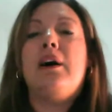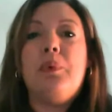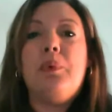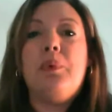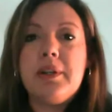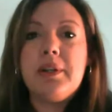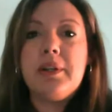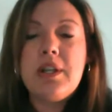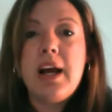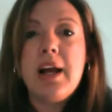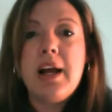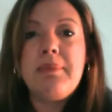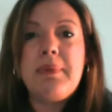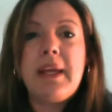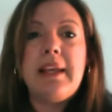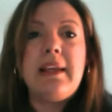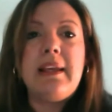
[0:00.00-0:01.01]
what
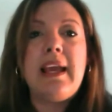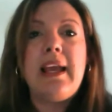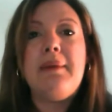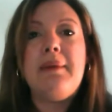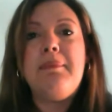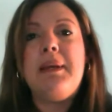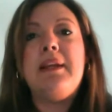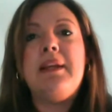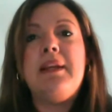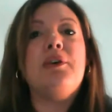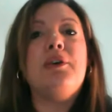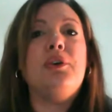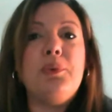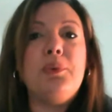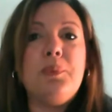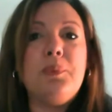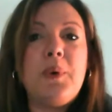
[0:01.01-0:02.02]
time they came in,
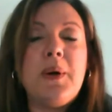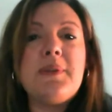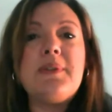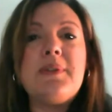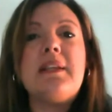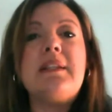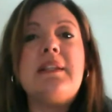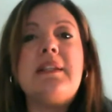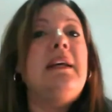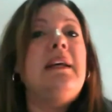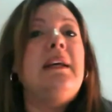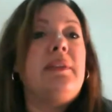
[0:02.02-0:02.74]
who was it.